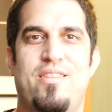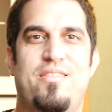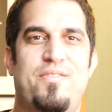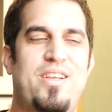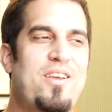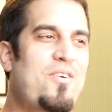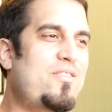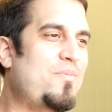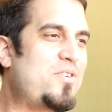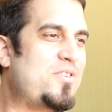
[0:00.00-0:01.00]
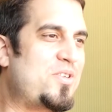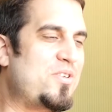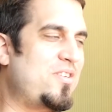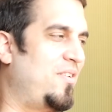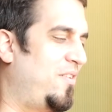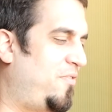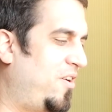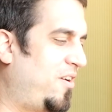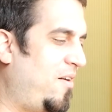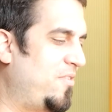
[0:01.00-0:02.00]
this video as much as just a
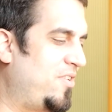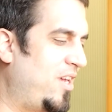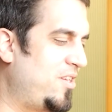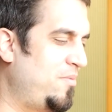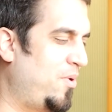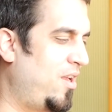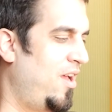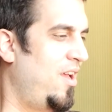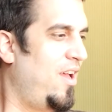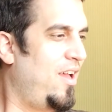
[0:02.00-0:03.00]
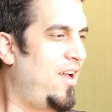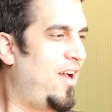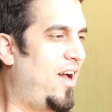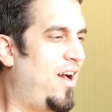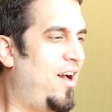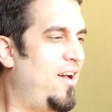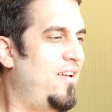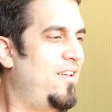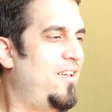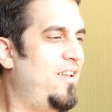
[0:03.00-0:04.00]
fun conversation. But
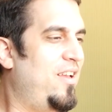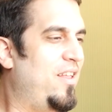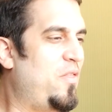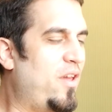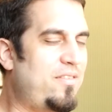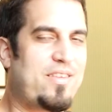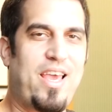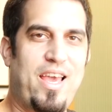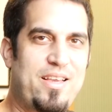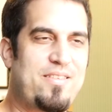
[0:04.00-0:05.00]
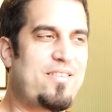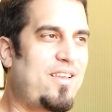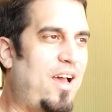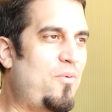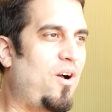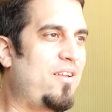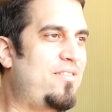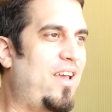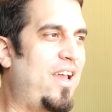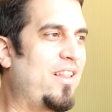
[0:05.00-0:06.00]
in this case, I want to
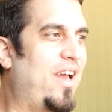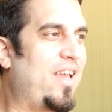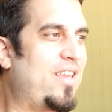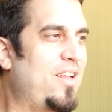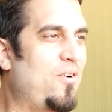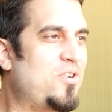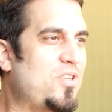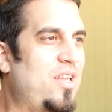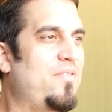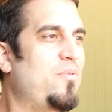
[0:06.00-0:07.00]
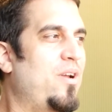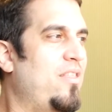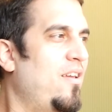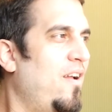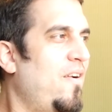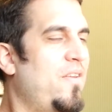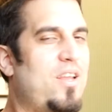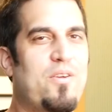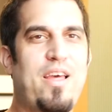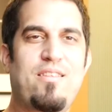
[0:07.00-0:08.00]
say, like, just leave it with,
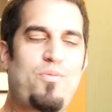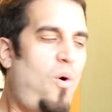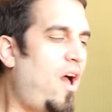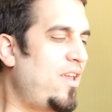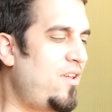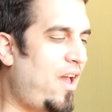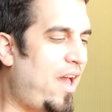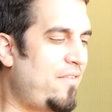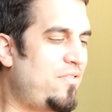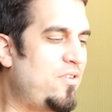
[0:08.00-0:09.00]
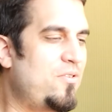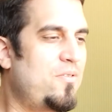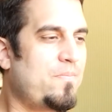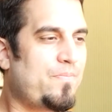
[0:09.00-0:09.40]
that's why you have to